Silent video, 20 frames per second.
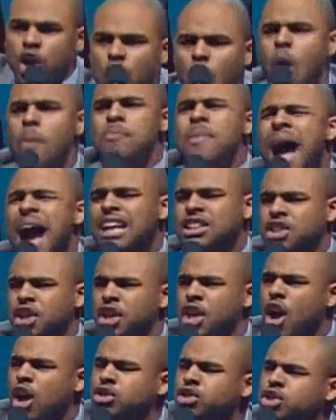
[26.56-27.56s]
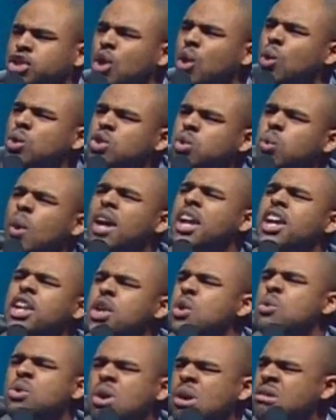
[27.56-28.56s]
Go back to your schools. What are
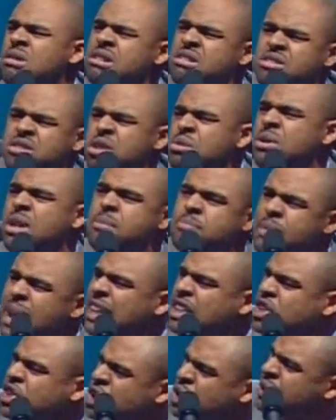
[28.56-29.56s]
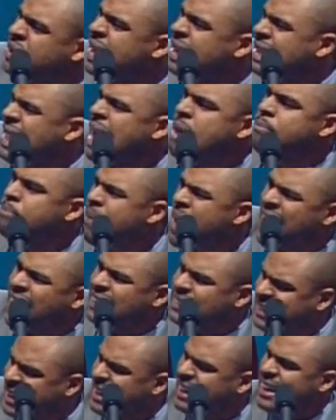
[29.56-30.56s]
you going to do to make sure that that
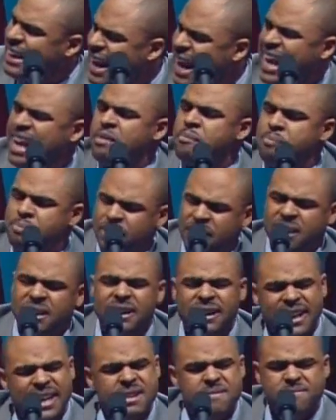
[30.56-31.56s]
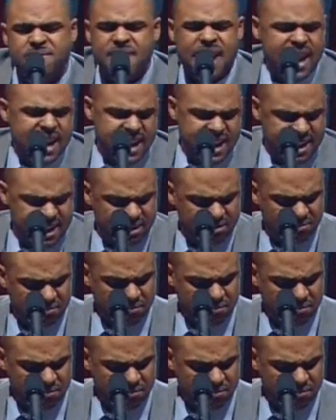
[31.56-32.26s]
man didn't lay in blood in vain?